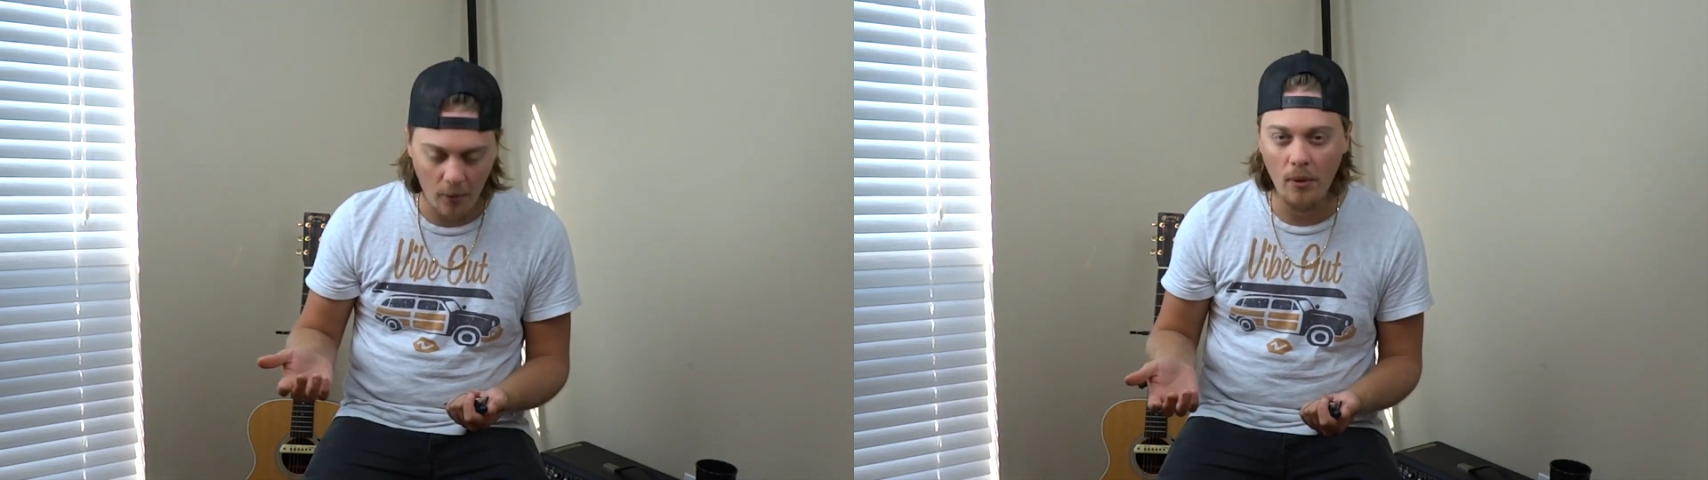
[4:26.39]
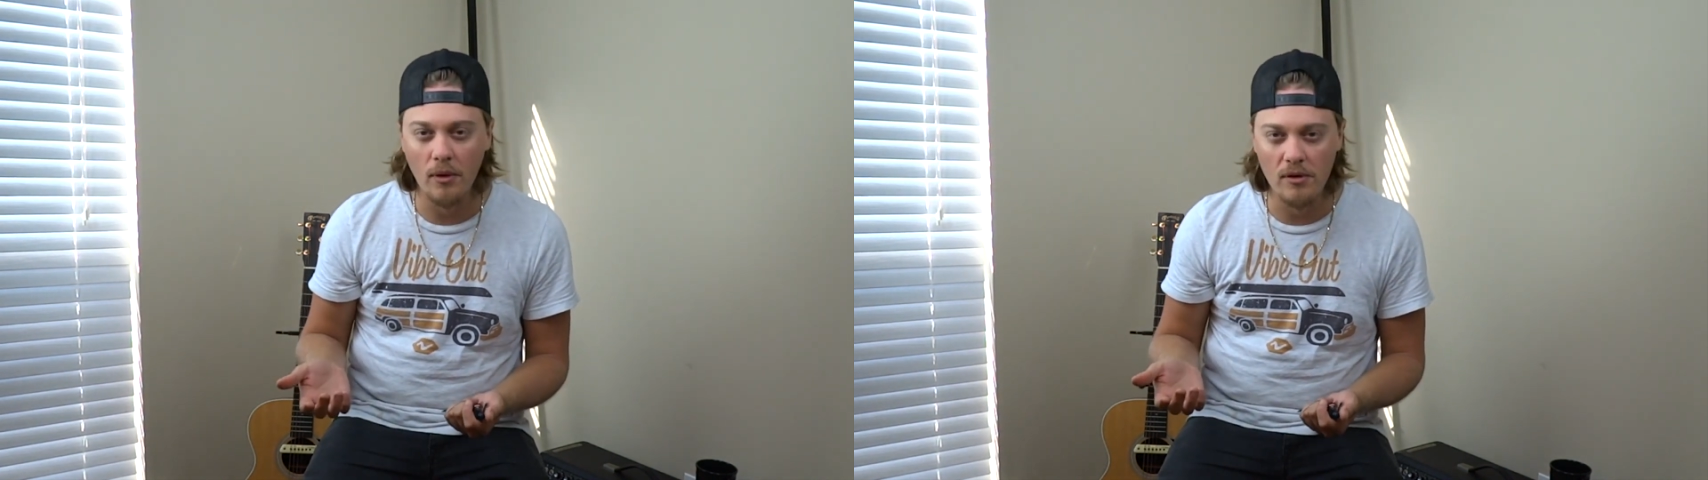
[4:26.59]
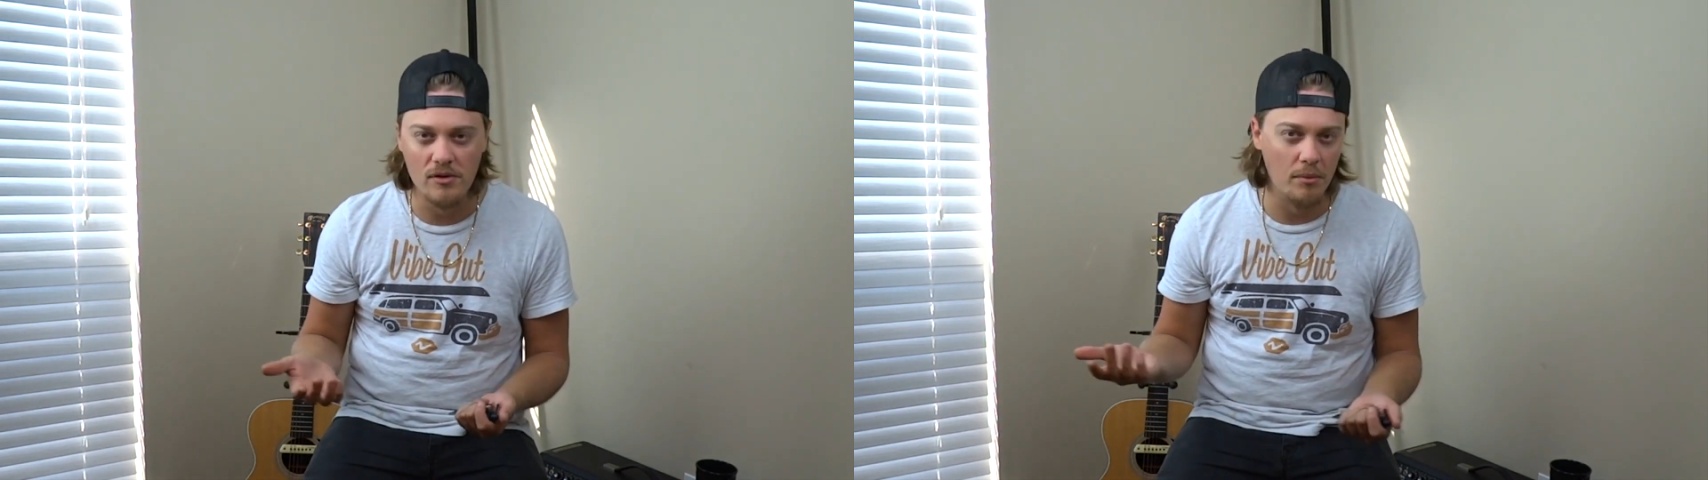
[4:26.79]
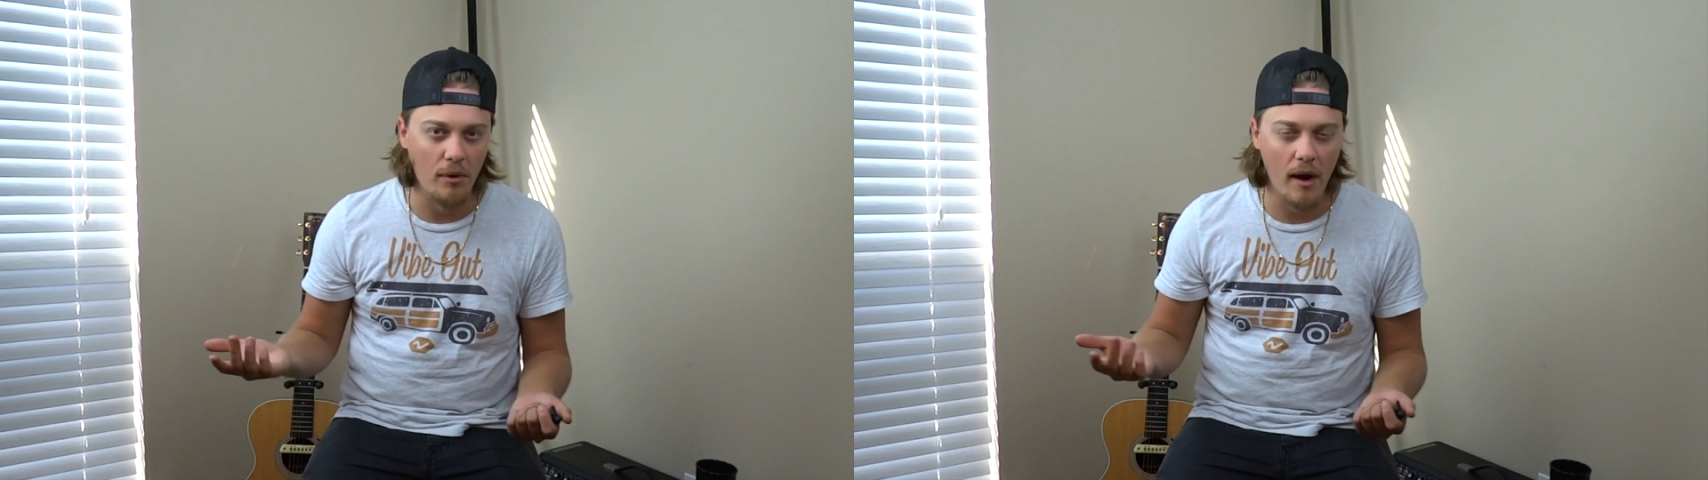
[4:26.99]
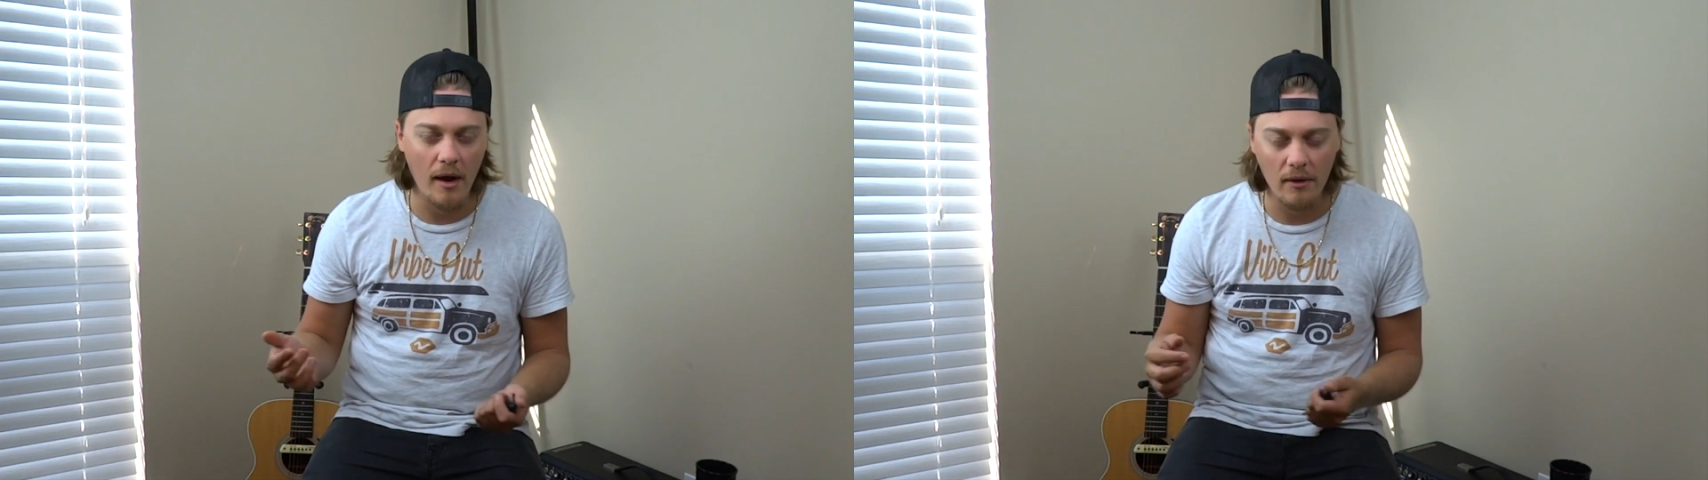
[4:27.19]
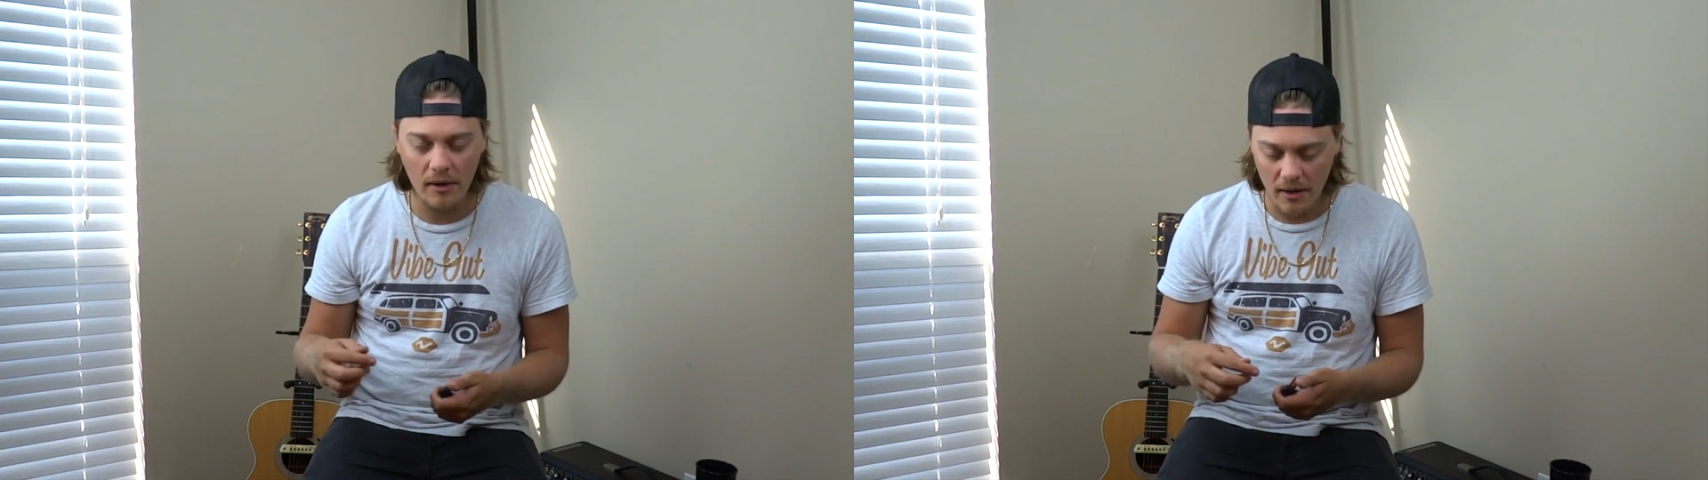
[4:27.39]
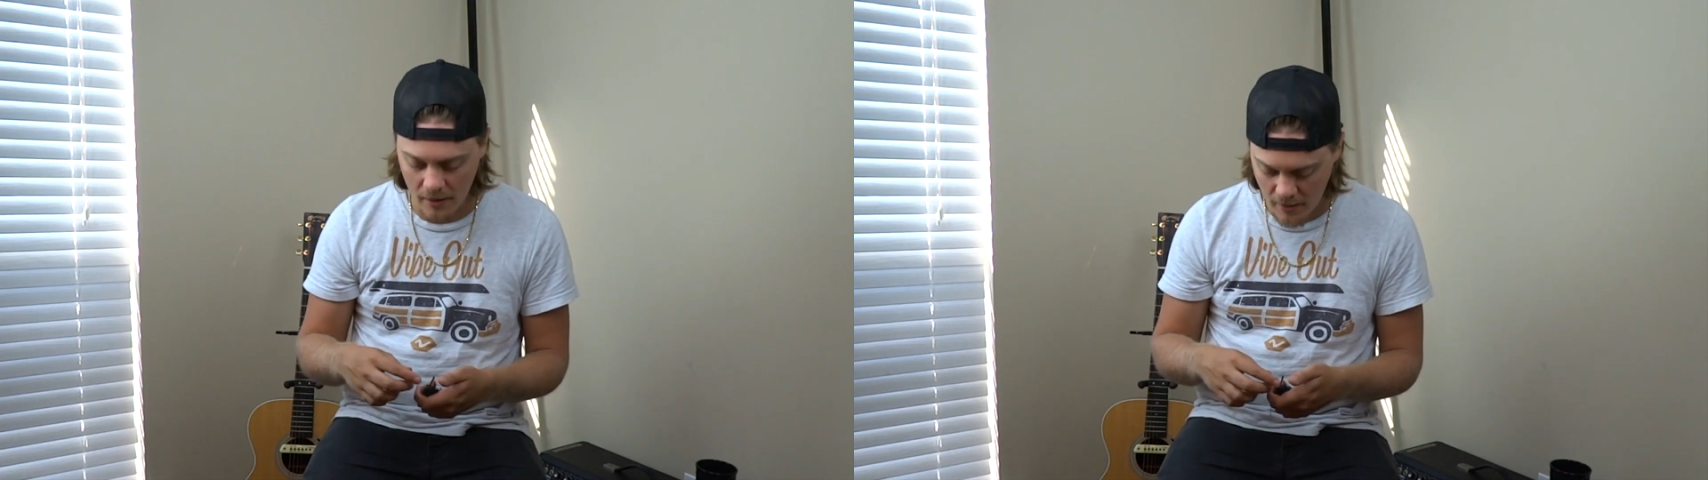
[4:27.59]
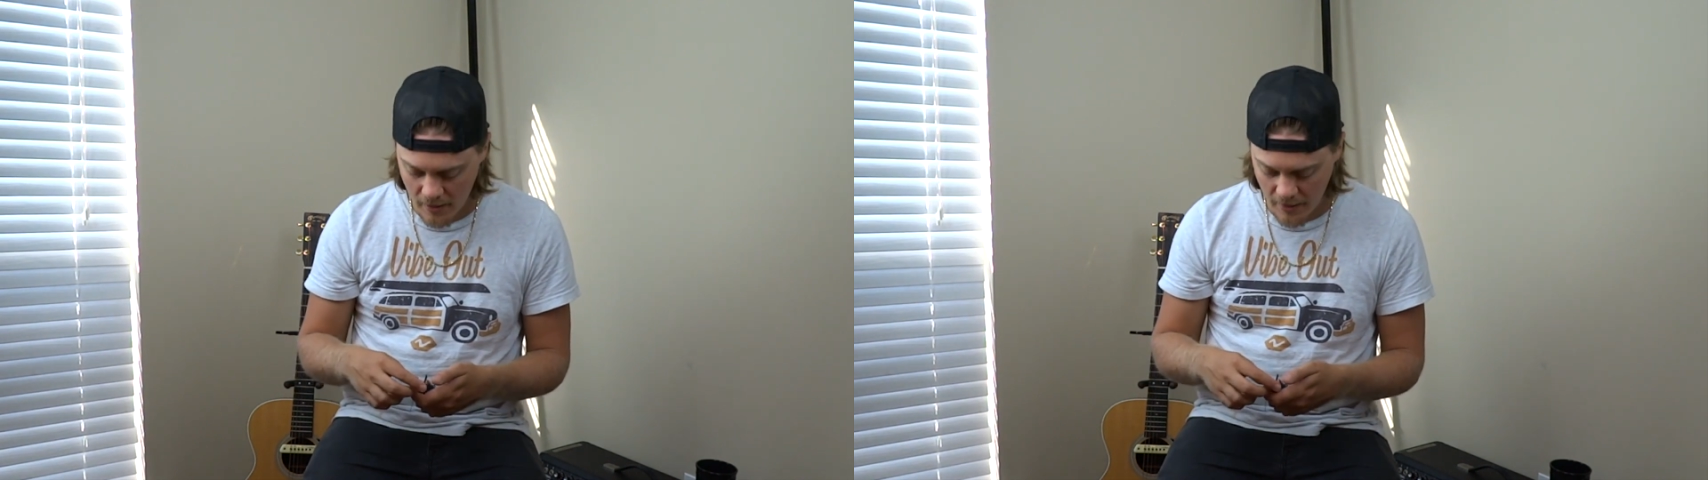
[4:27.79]
orange or brown
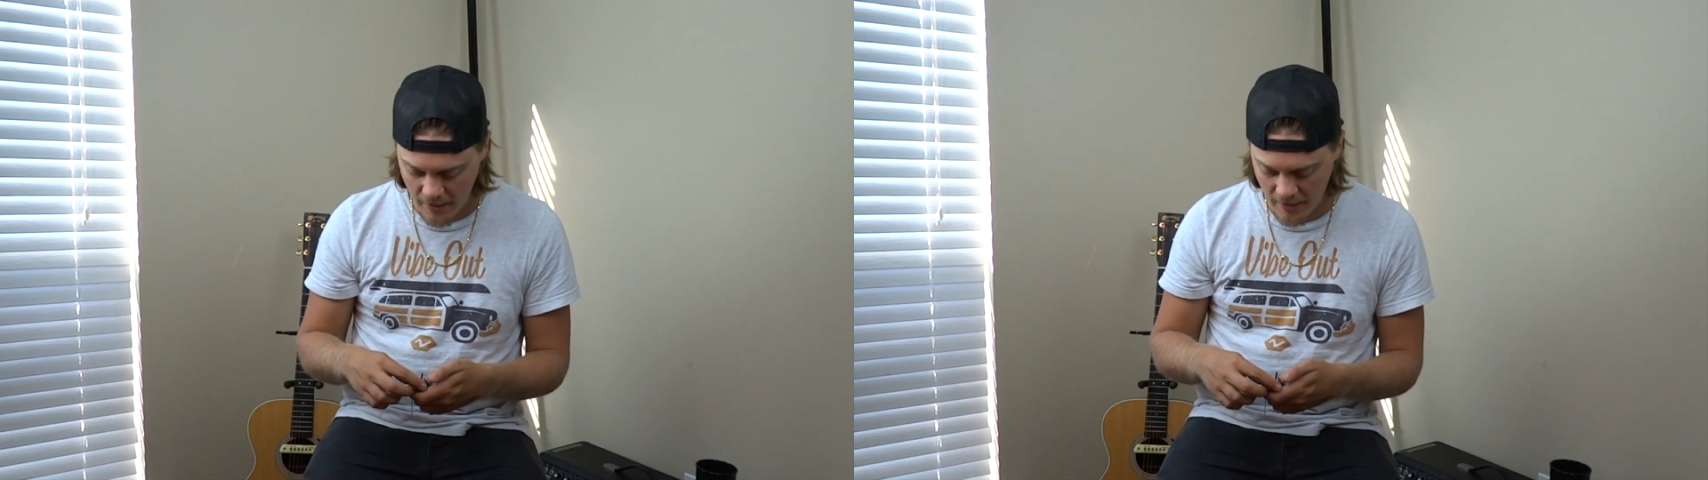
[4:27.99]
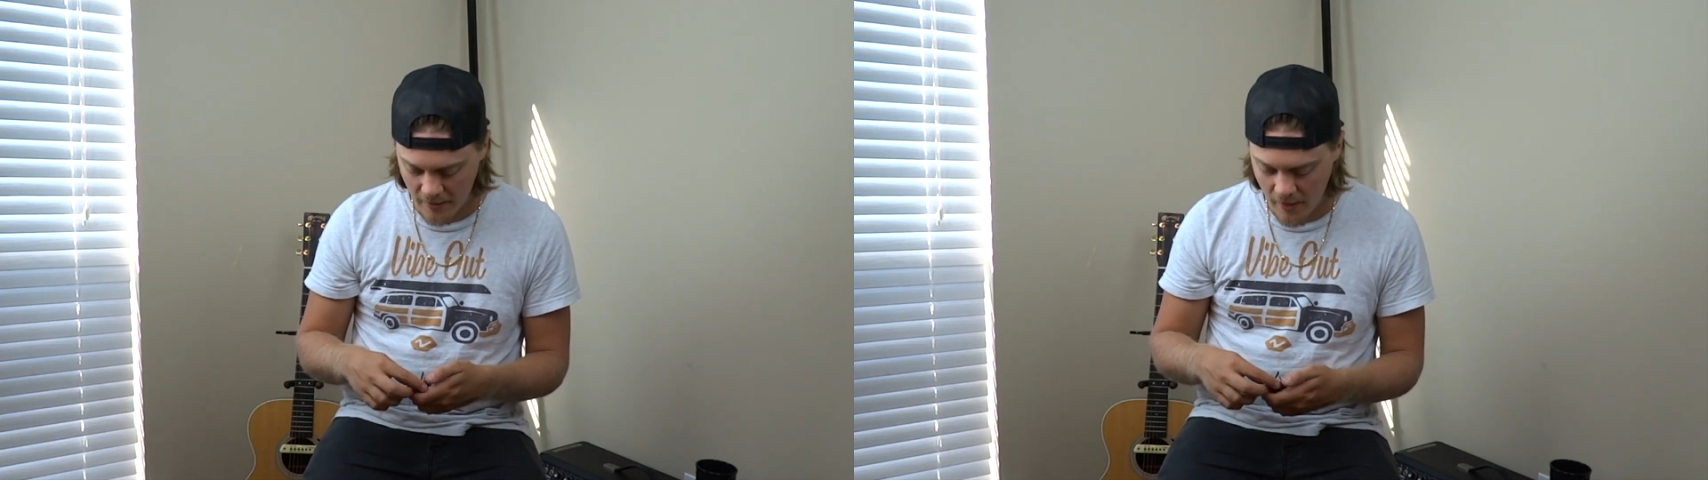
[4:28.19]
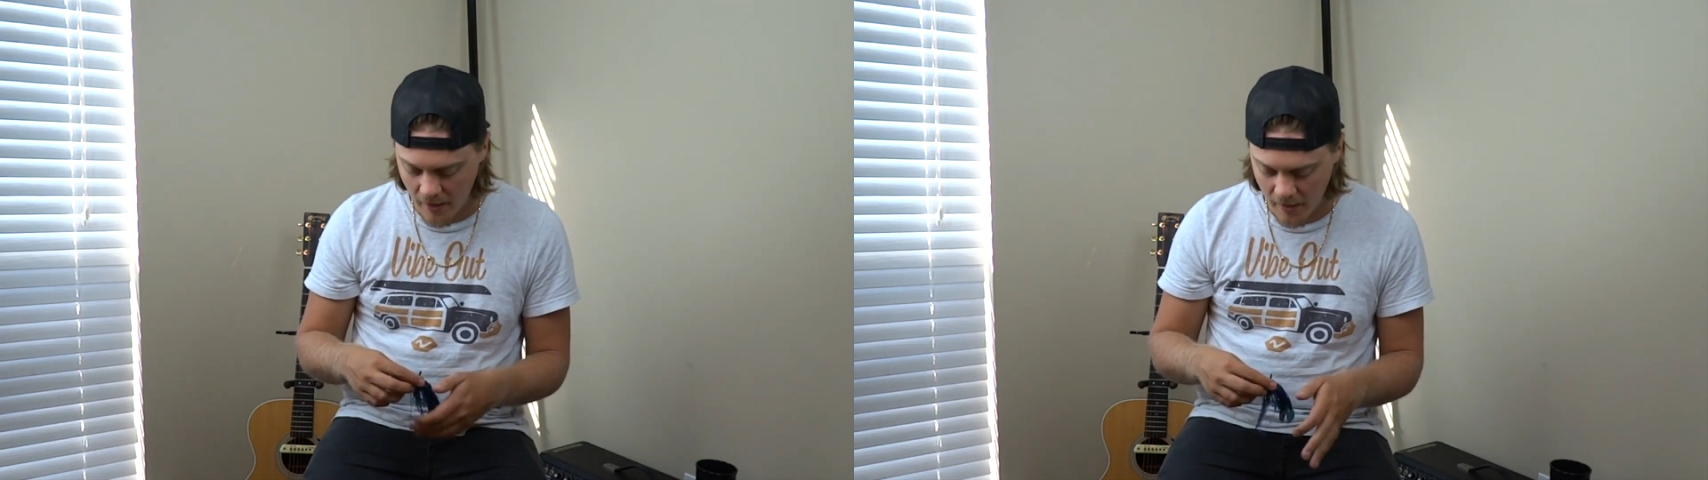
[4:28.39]
in